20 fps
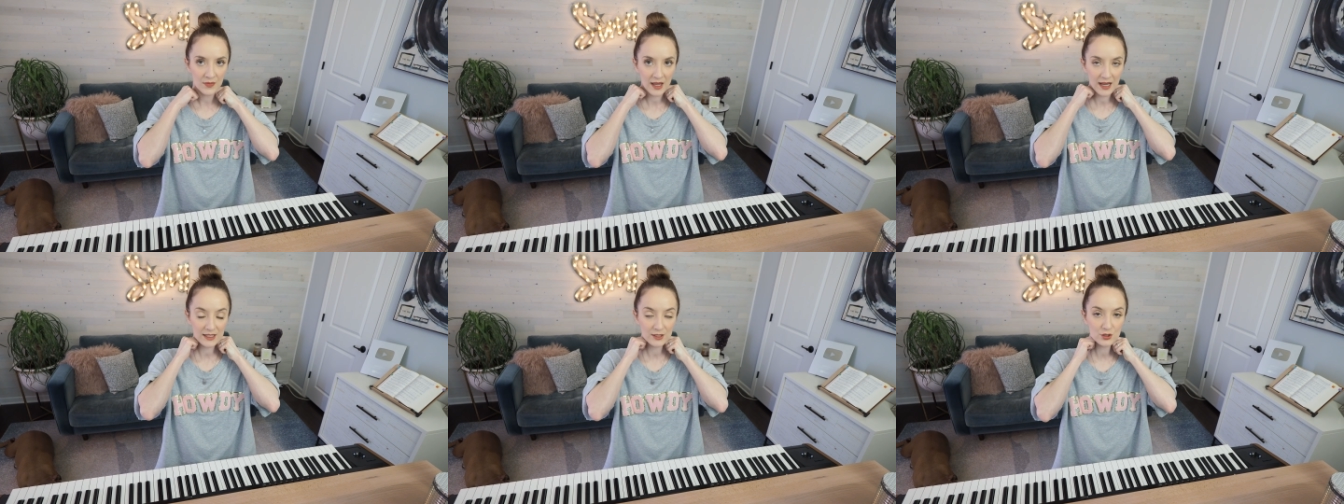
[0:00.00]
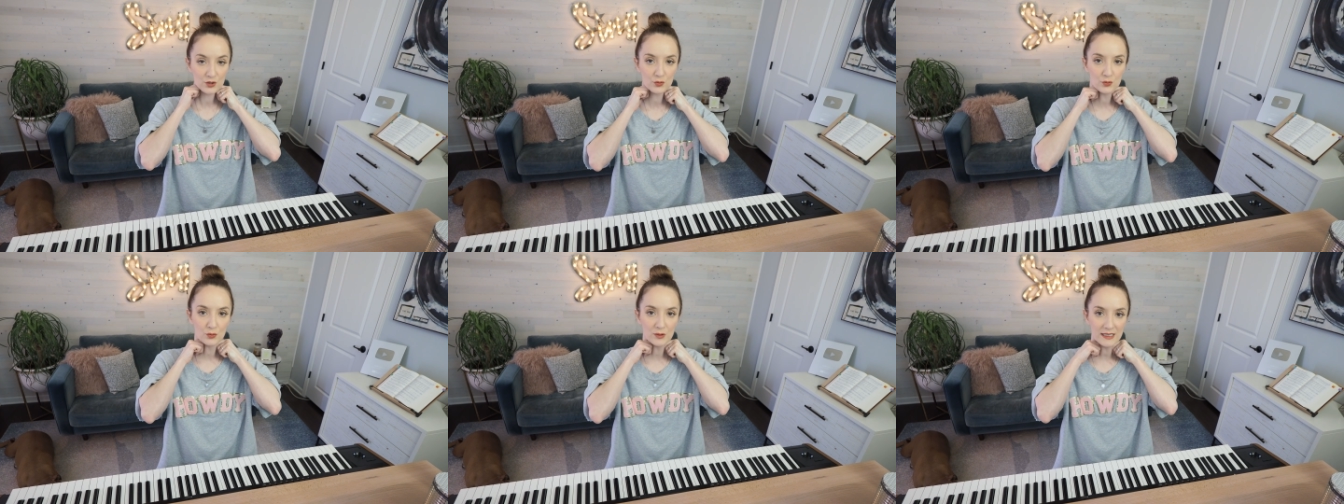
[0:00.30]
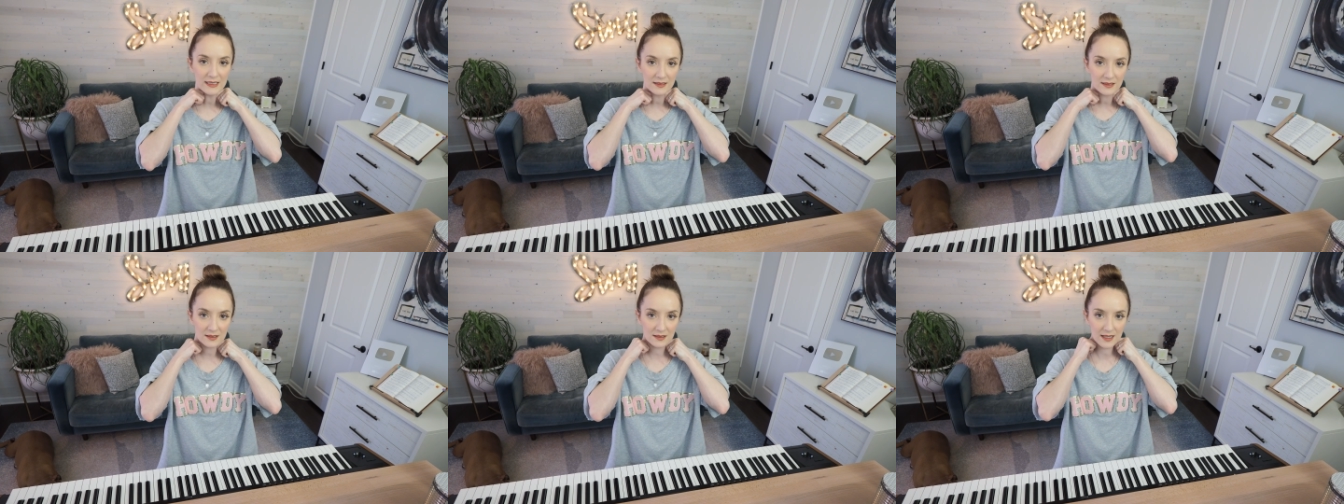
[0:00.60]
and just
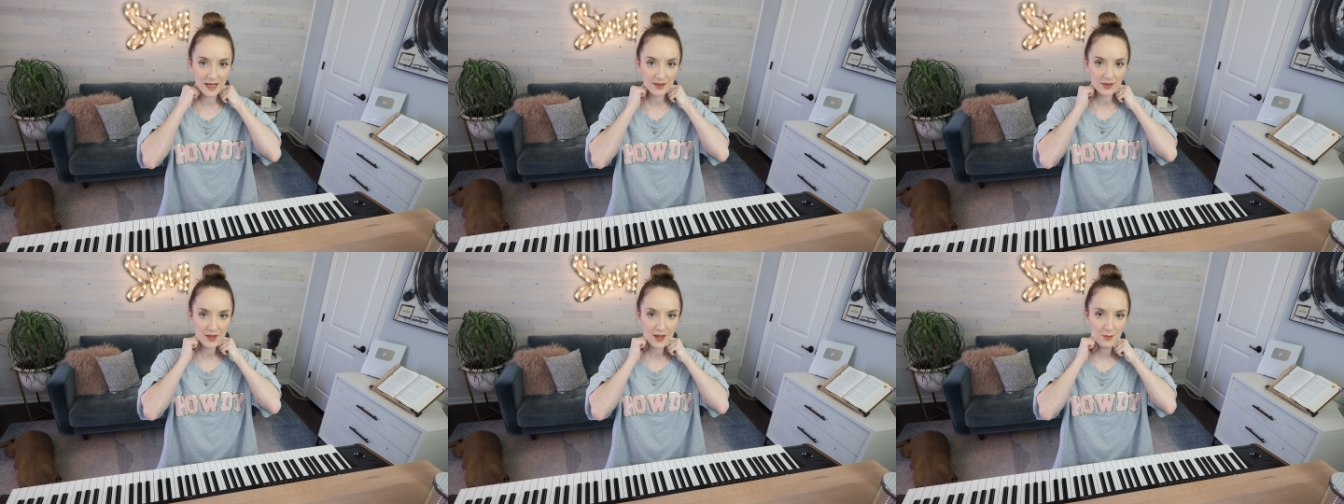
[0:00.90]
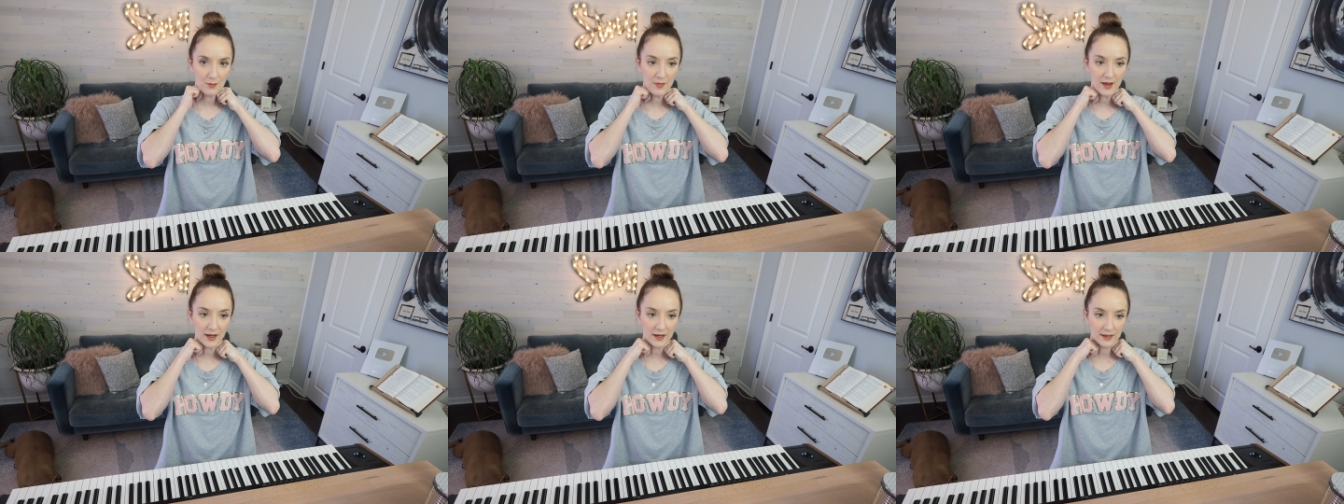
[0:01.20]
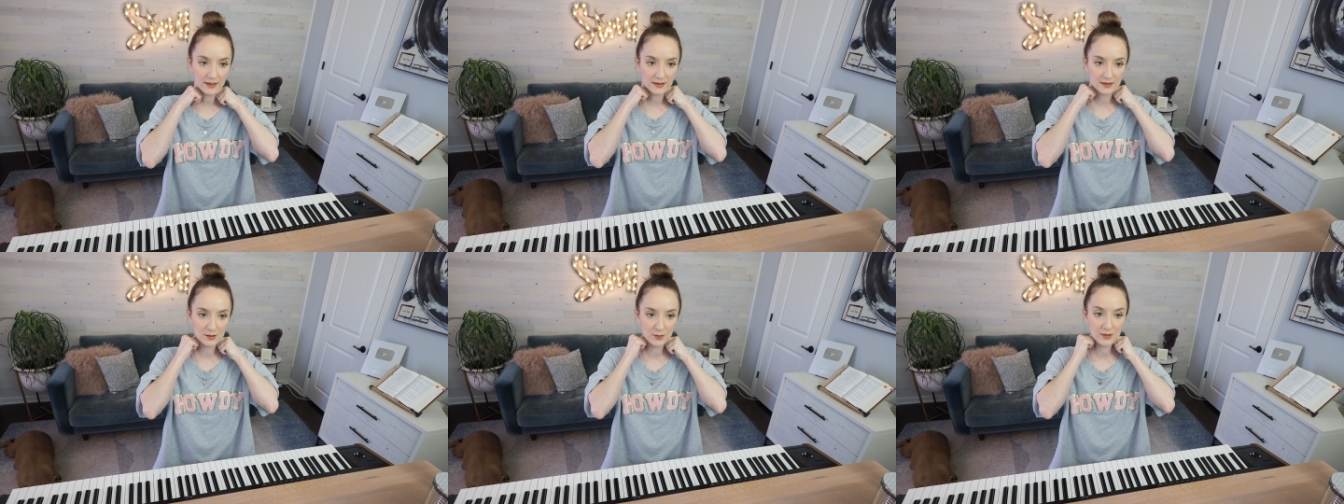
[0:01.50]
reset that
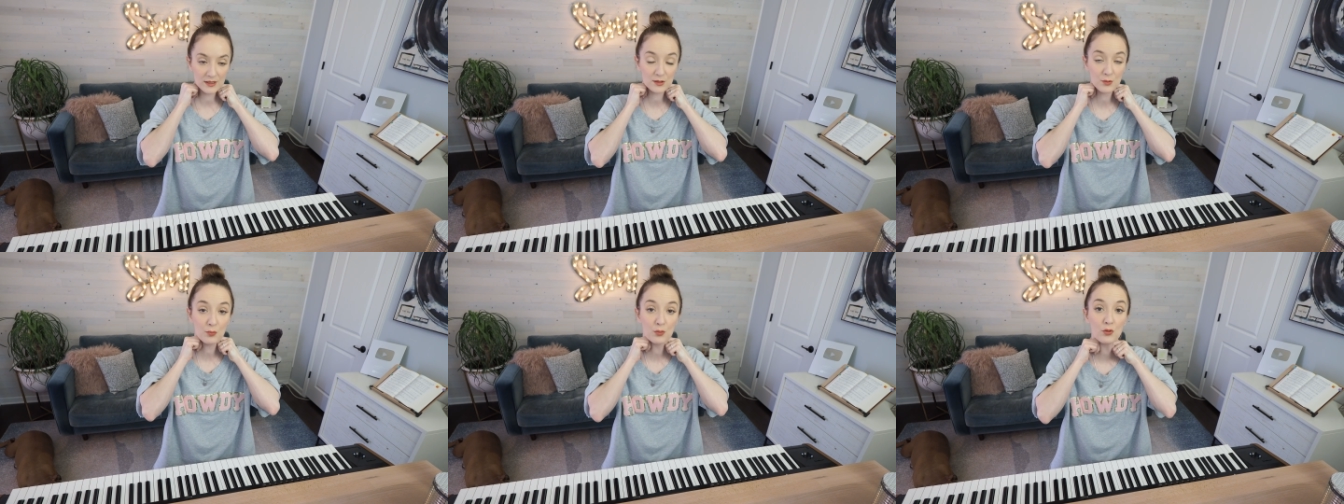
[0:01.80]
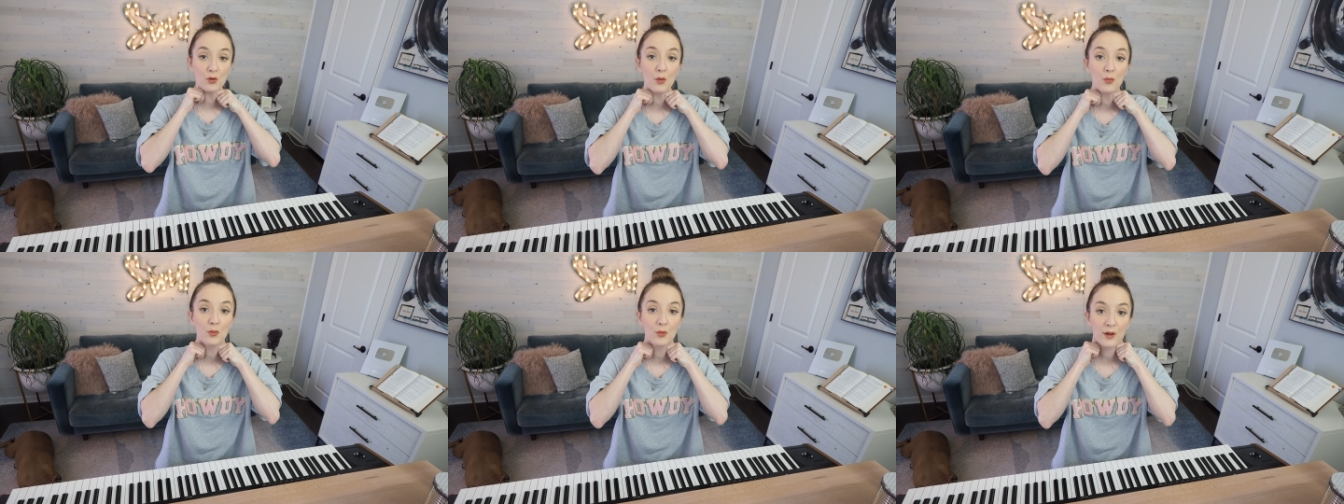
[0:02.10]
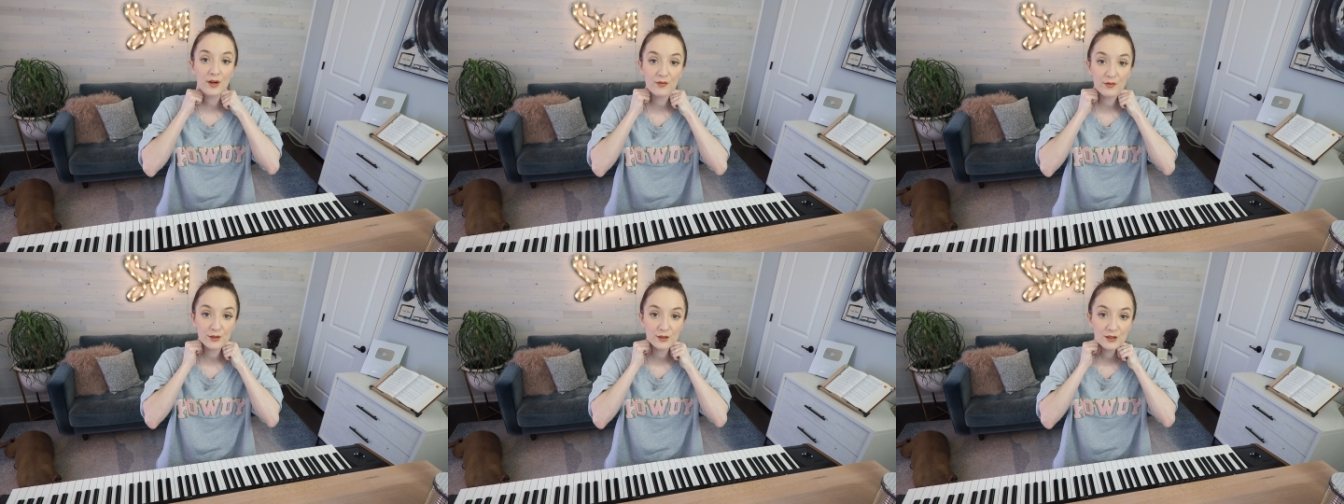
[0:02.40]
mechanism that's
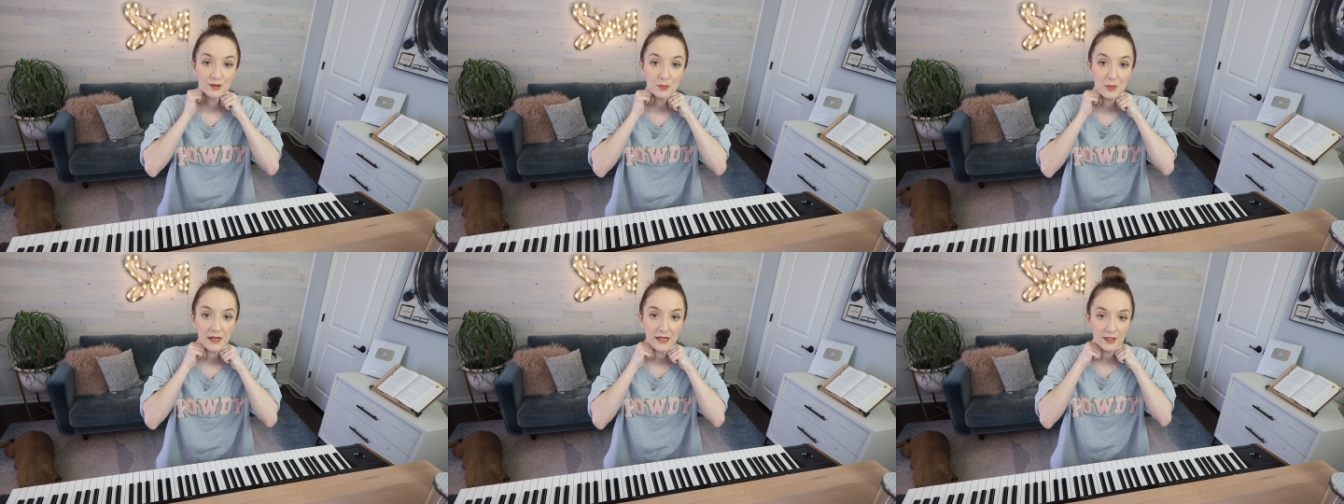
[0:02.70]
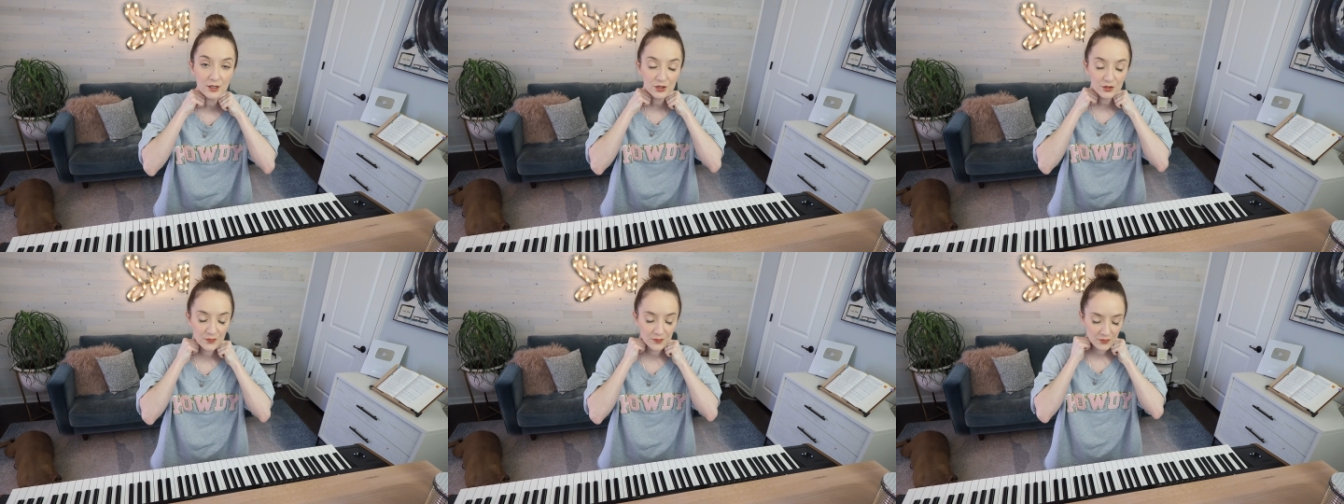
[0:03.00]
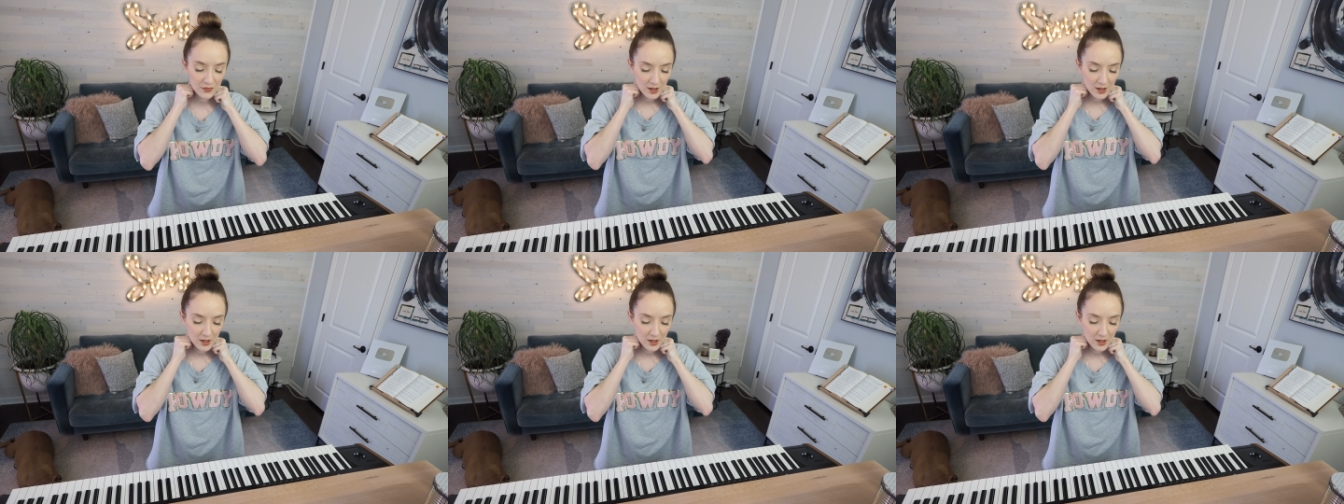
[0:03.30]
appropriate for speech.